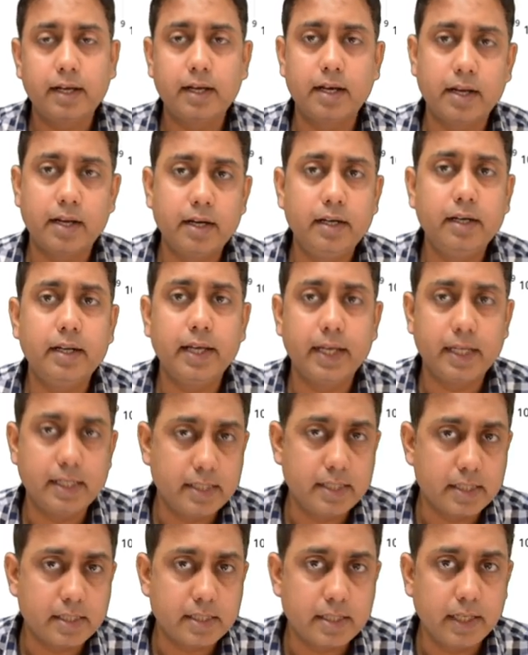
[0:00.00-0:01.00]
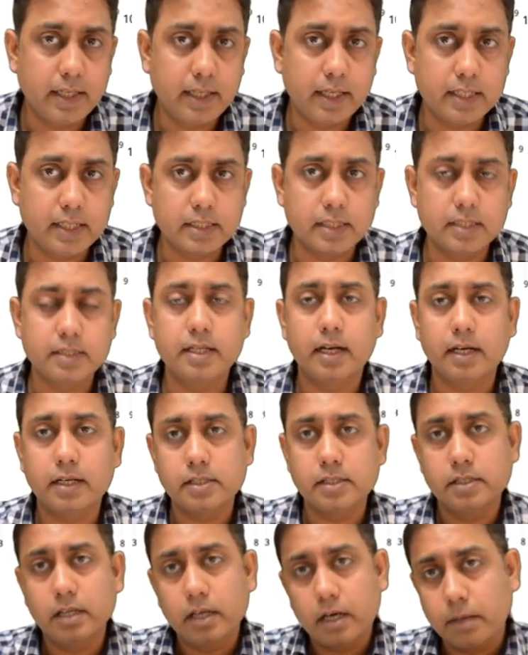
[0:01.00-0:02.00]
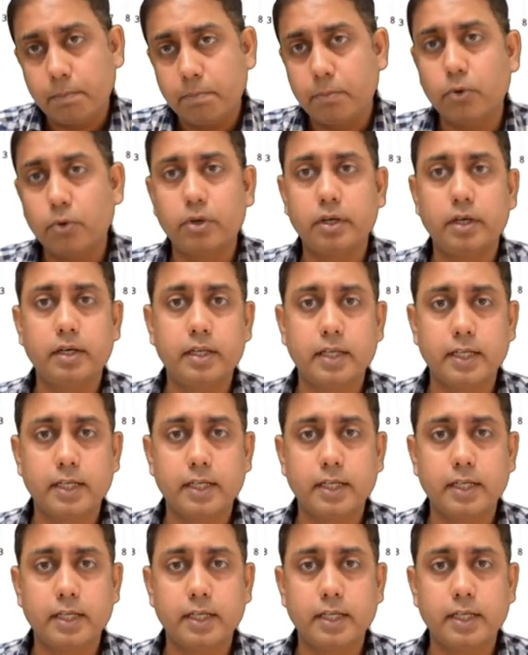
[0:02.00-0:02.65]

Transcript: current existing cases, that is the reported